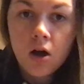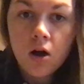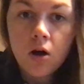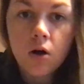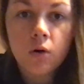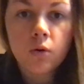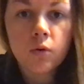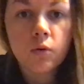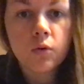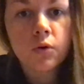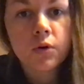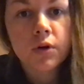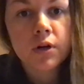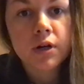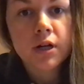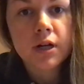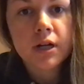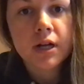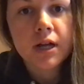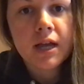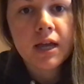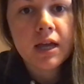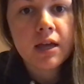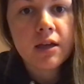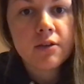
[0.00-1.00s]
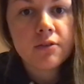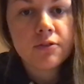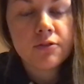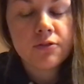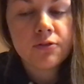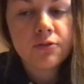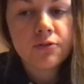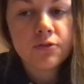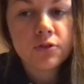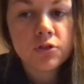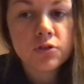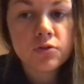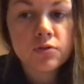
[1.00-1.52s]
or
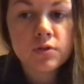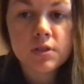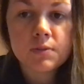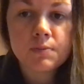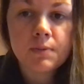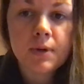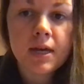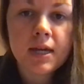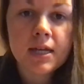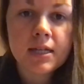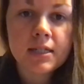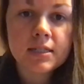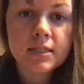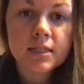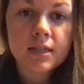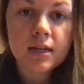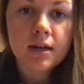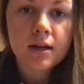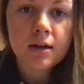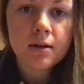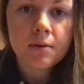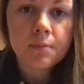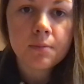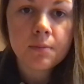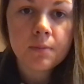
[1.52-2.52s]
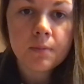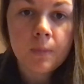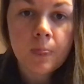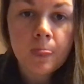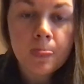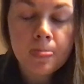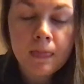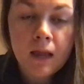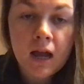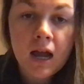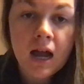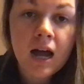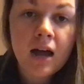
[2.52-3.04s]
if you spend
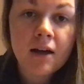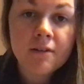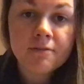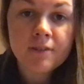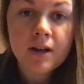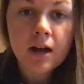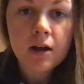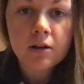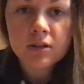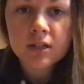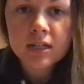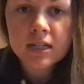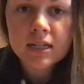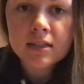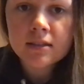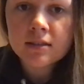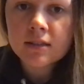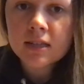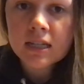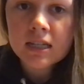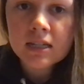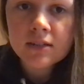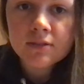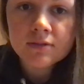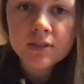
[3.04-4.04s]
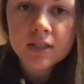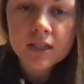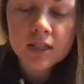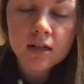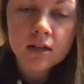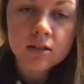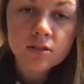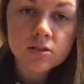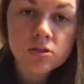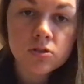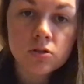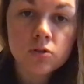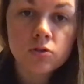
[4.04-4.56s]
a half hour in the evening
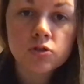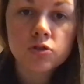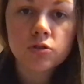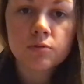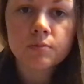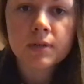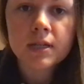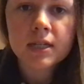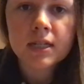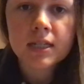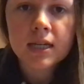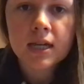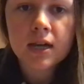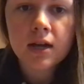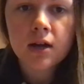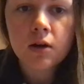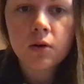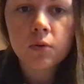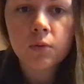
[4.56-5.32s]
on social media